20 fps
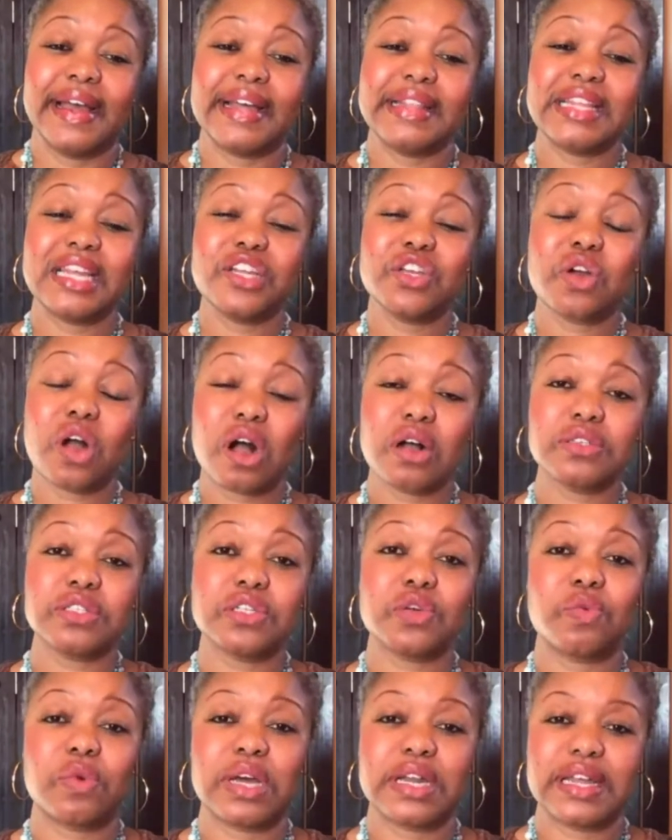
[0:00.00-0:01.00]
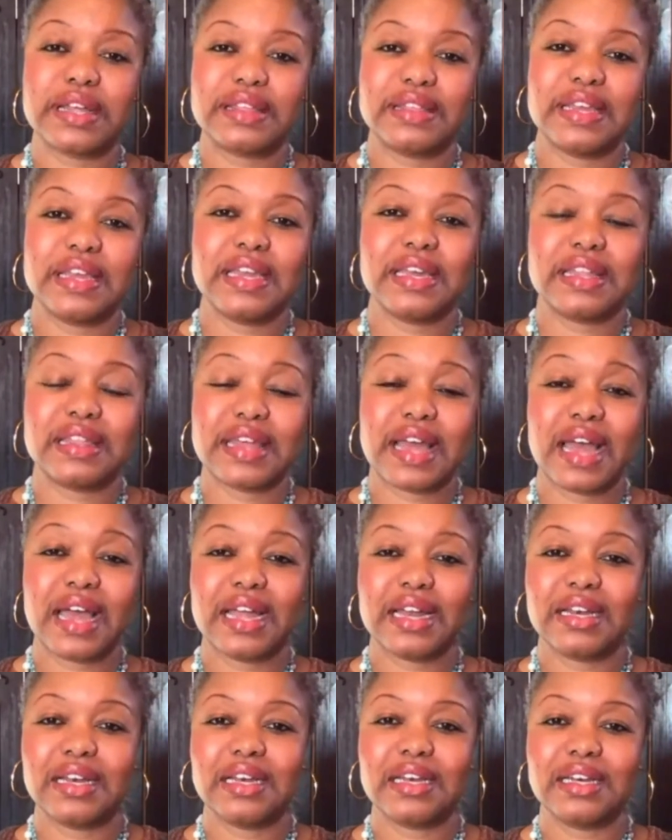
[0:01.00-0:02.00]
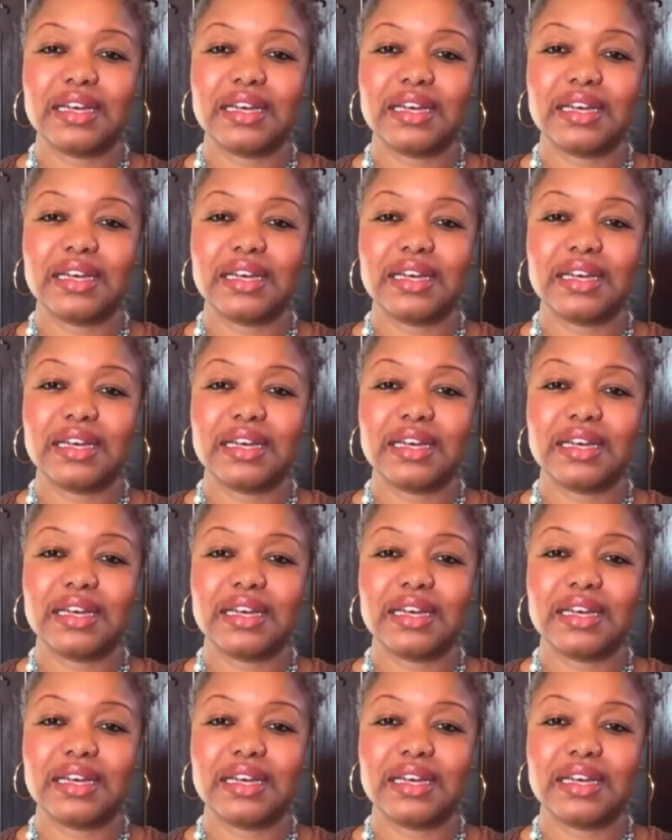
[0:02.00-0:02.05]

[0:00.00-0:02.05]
And then you also want to think that